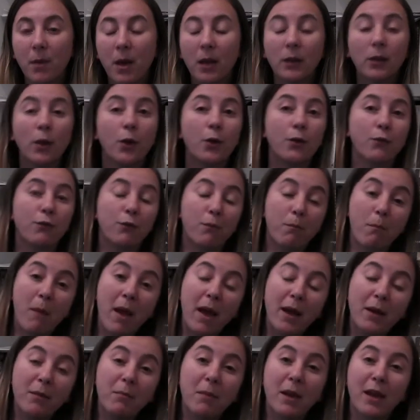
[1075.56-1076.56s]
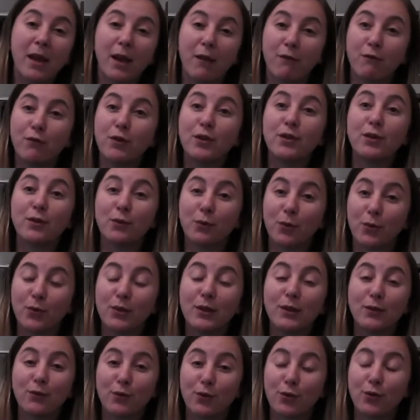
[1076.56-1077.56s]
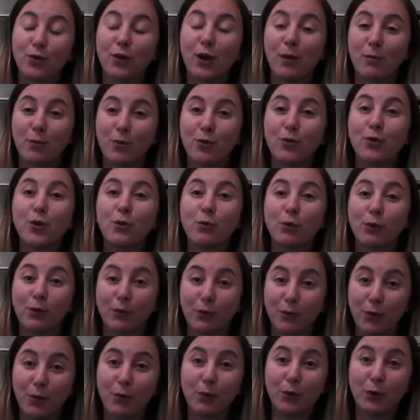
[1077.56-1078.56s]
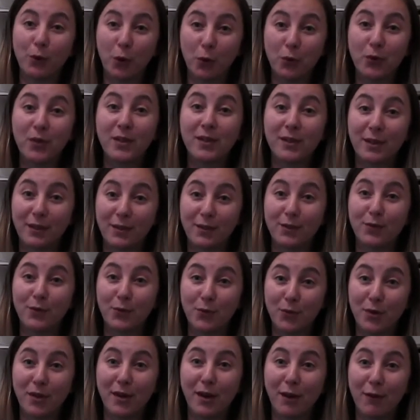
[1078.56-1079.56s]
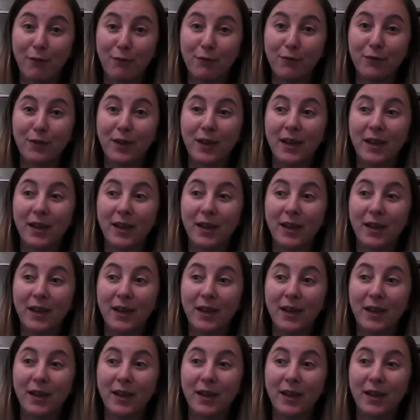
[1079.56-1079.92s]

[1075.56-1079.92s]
a lot of men may have written those literature. I'm sure you will notice it soon enough.